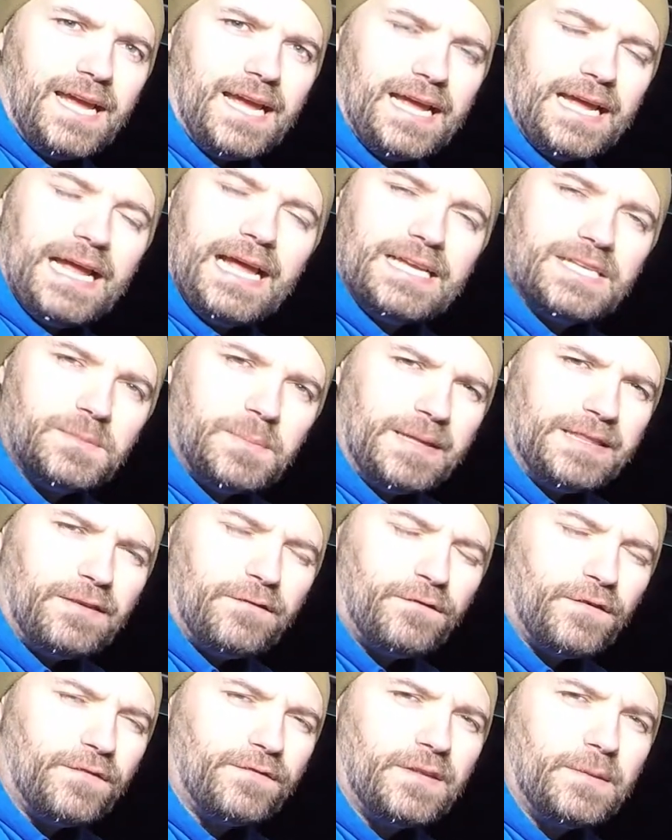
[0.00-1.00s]
I, I, spent
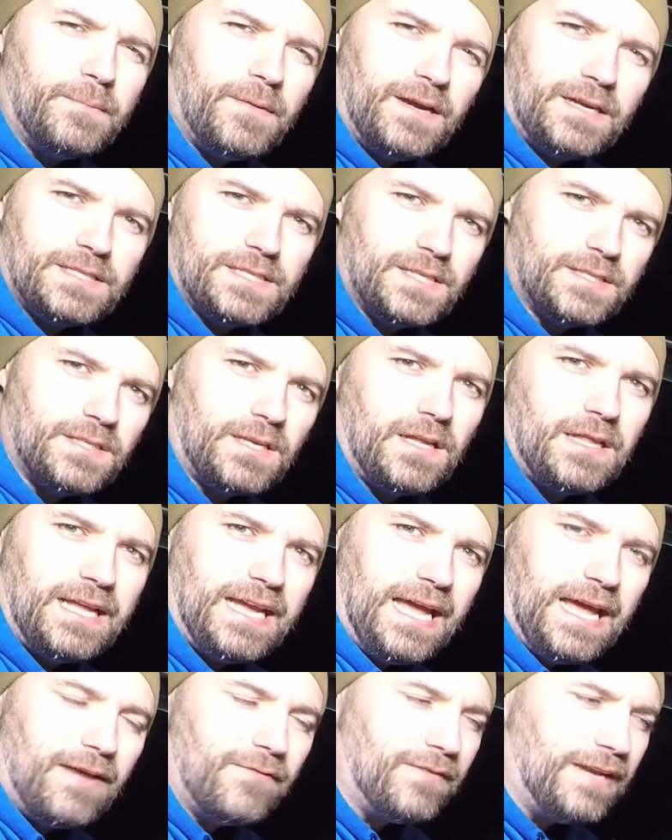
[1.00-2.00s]
the 50 bucks. That's all I
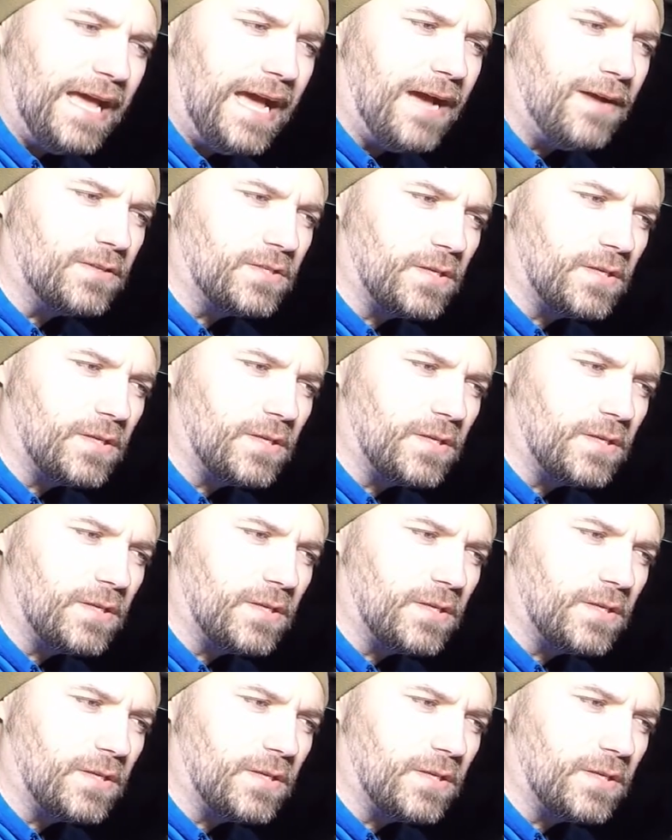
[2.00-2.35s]
have now.